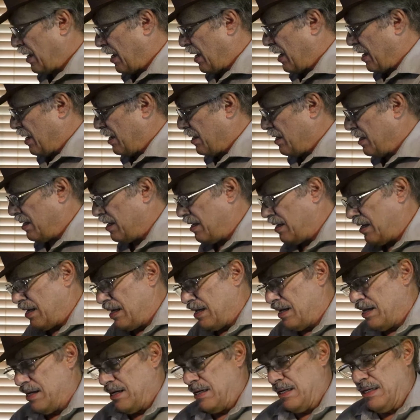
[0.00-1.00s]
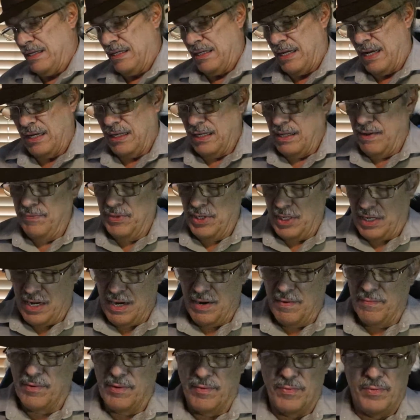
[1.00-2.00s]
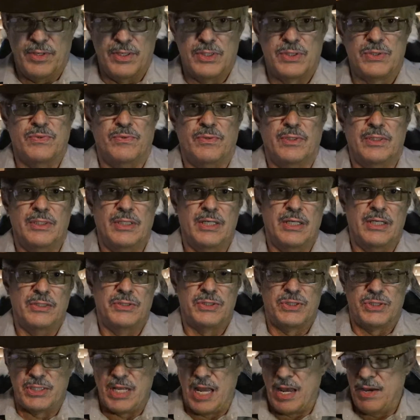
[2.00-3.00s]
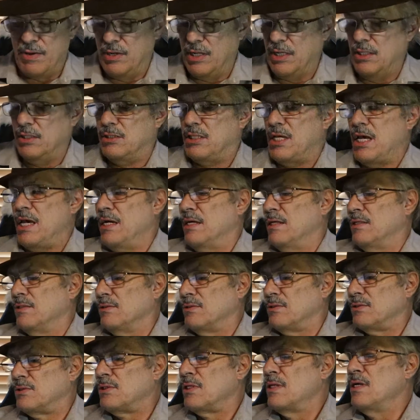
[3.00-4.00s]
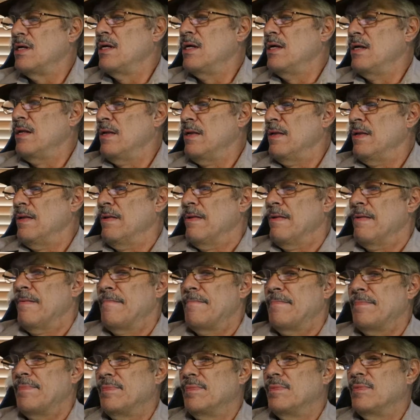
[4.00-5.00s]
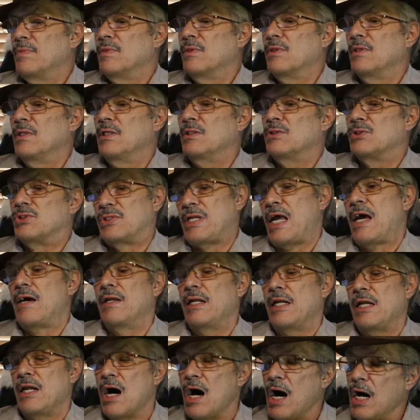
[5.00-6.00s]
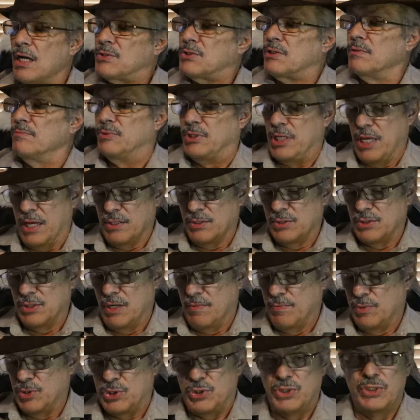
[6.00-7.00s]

And I love the cover of this one, the Astounding Tales, Astounding Awesome Tales number